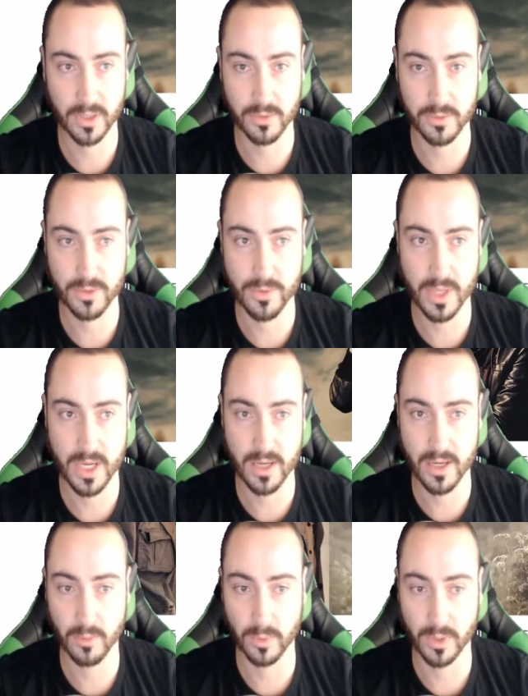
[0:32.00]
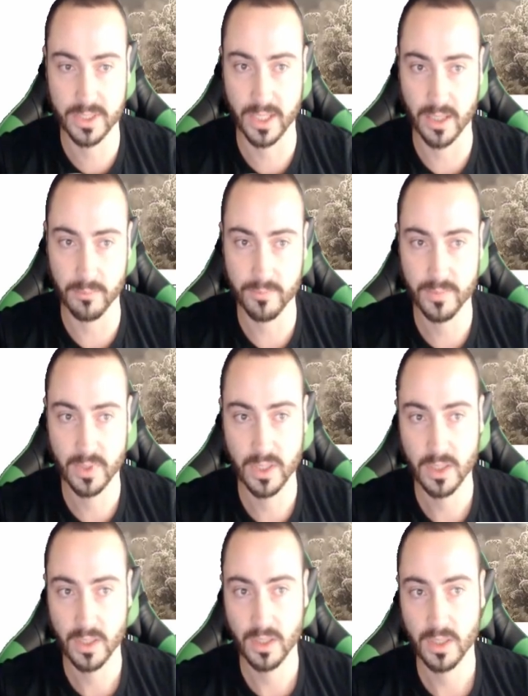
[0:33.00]
to go to the Network tab.
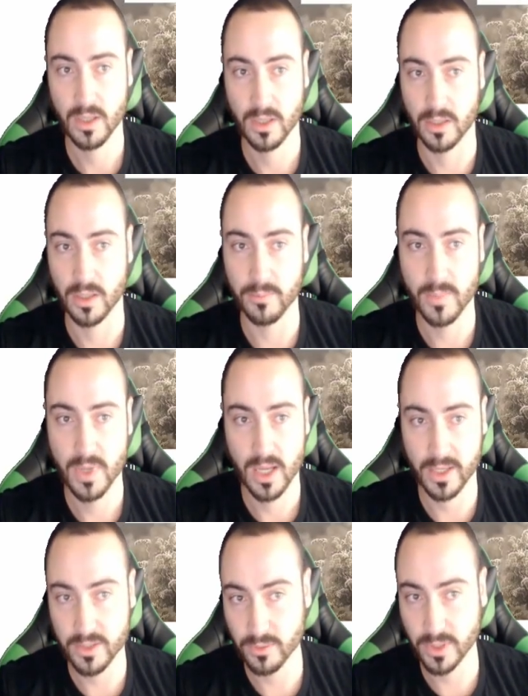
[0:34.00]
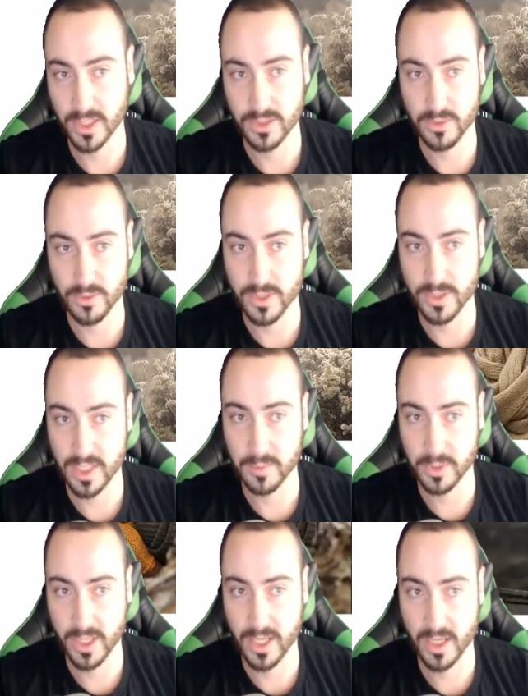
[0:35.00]
I do like to disable
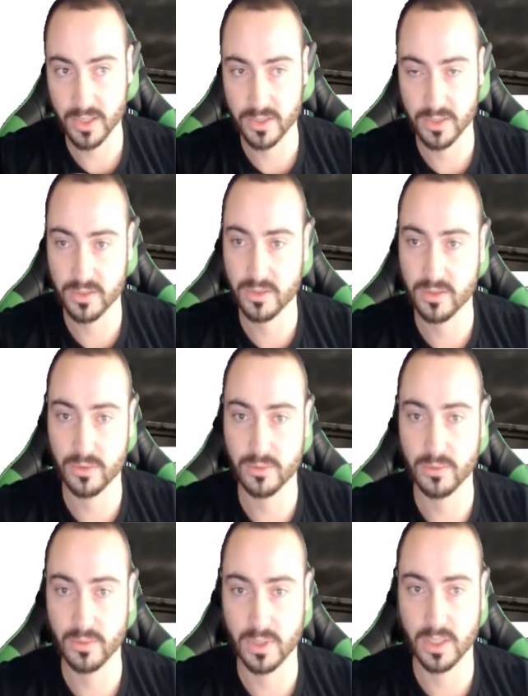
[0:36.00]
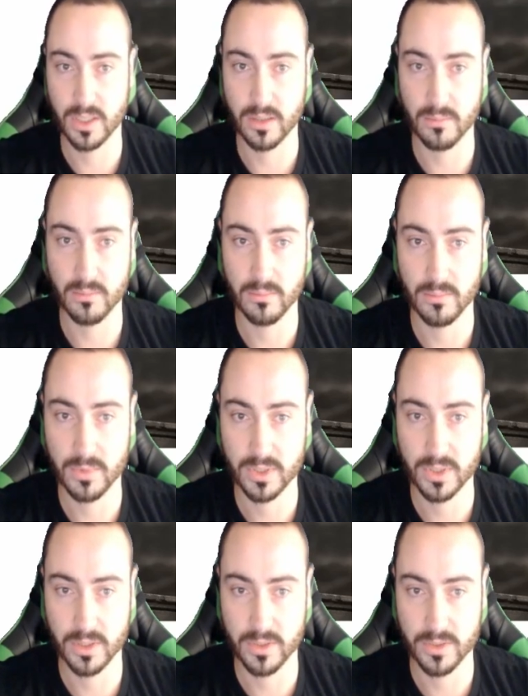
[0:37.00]
cache just to
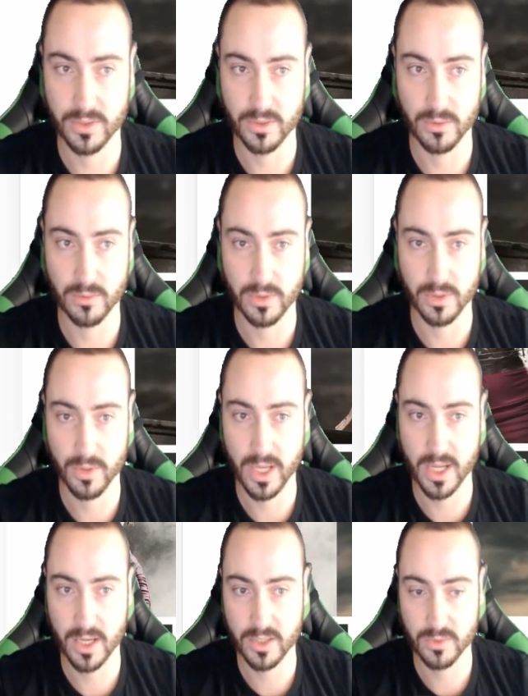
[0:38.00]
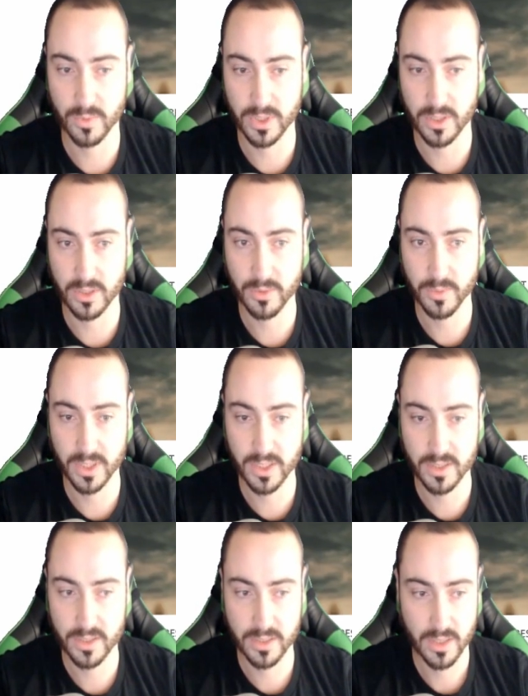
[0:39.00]
ensure there's no cache when you're doing
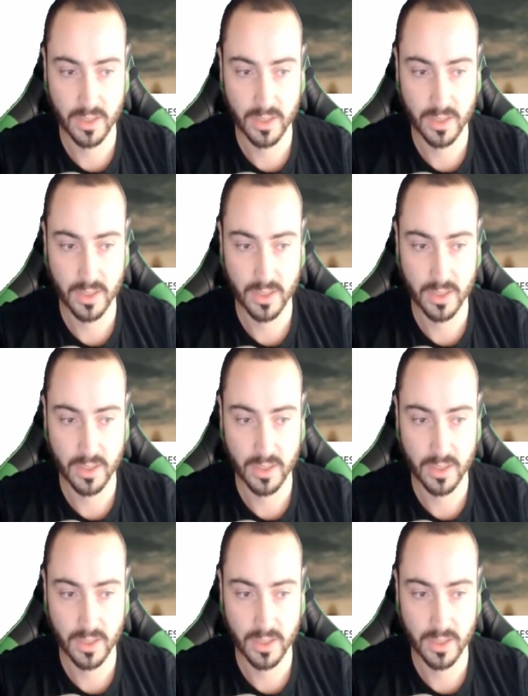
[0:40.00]
this.